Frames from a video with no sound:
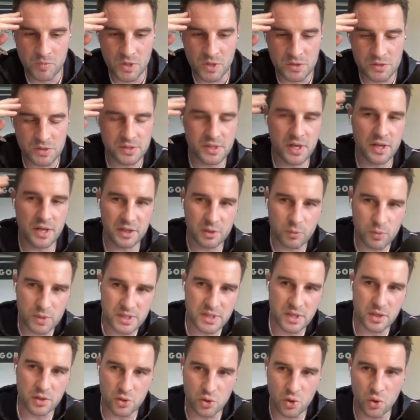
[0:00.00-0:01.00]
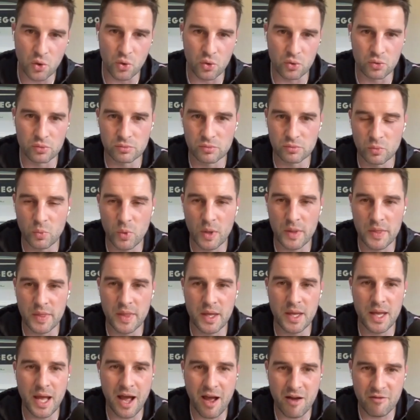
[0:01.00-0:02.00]
so there's nothing we didn't know when
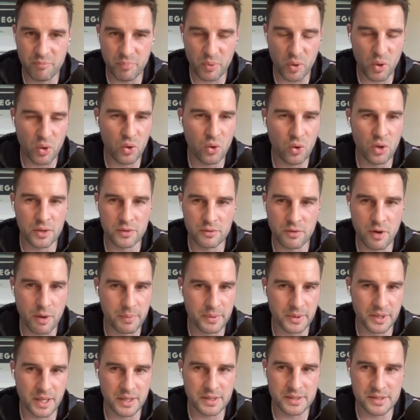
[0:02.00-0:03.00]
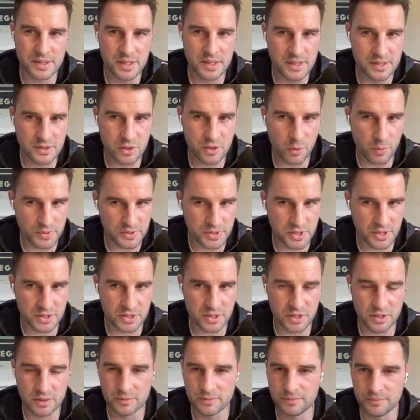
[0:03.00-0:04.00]
they have ball and they're up against easy
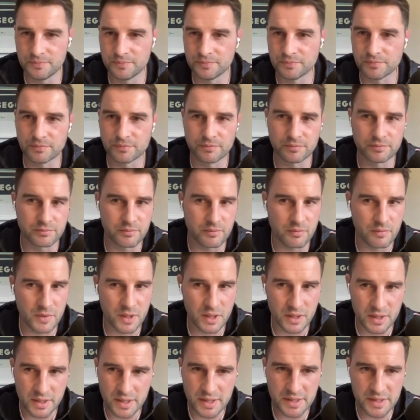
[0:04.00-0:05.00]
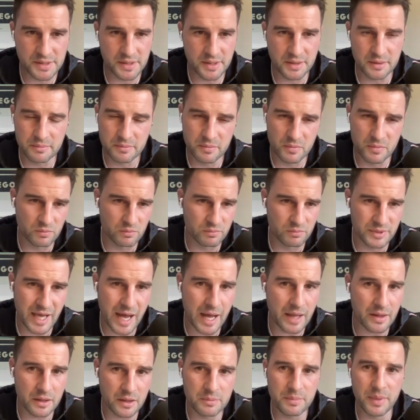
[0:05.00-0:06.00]
opposition. Easy.
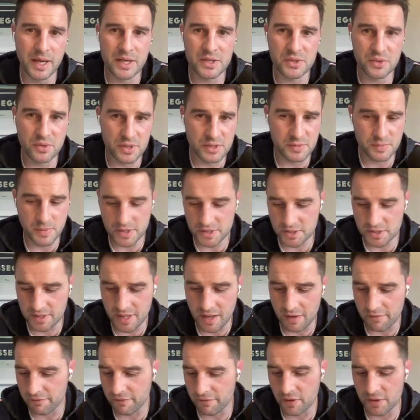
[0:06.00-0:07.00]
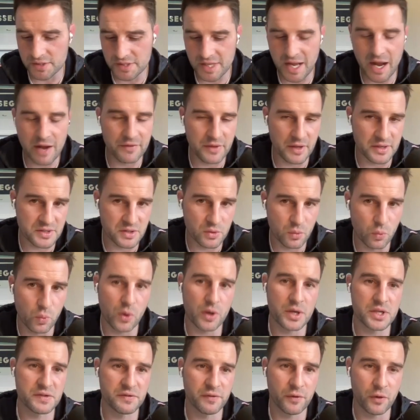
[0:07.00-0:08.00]
Gatland, by his own admission, that first half, that's the
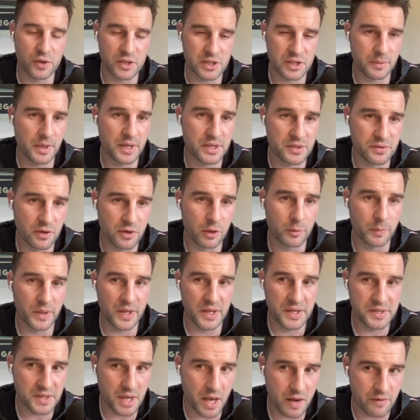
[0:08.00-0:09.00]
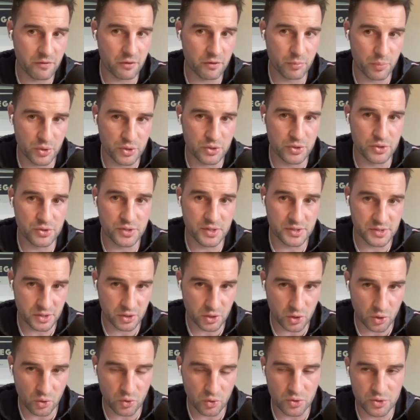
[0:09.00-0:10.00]
worst 40 minutes rugby he's ever produced as a
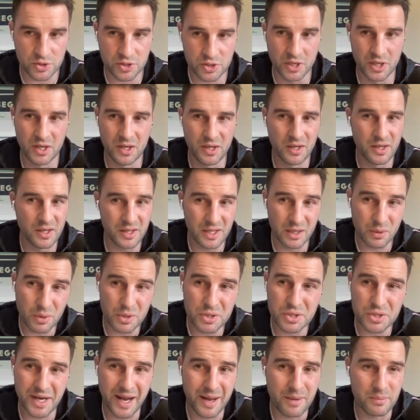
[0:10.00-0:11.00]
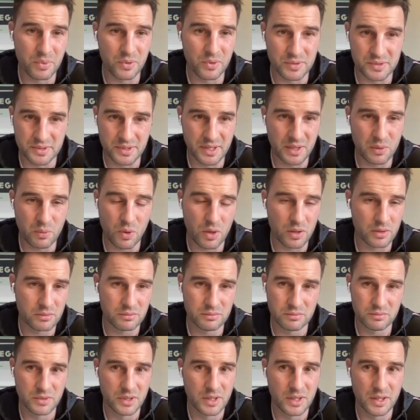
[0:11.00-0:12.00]
coach. They were shambles. They
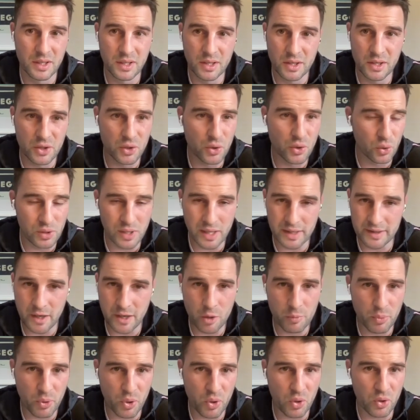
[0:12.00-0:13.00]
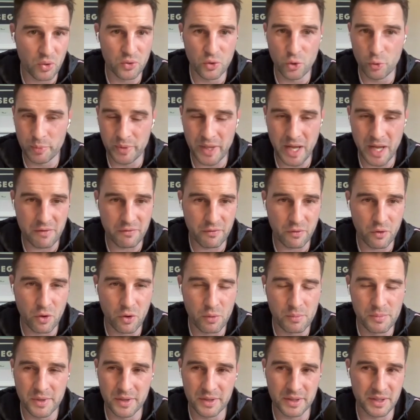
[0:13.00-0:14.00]
won no line out ball, no
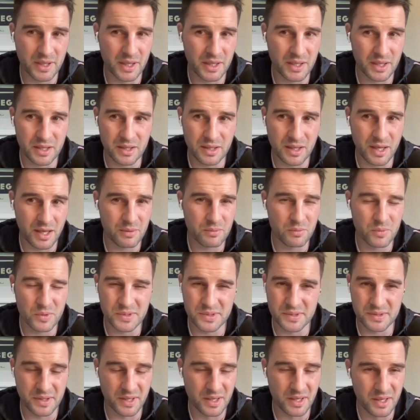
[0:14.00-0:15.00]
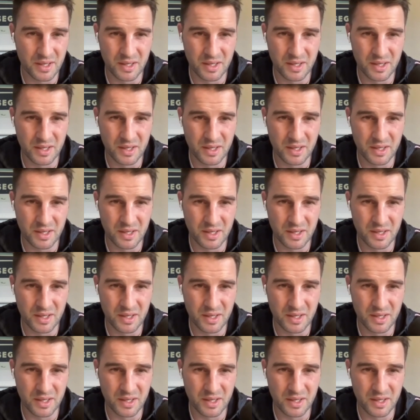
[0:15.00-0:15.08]
platform. Their kicking game was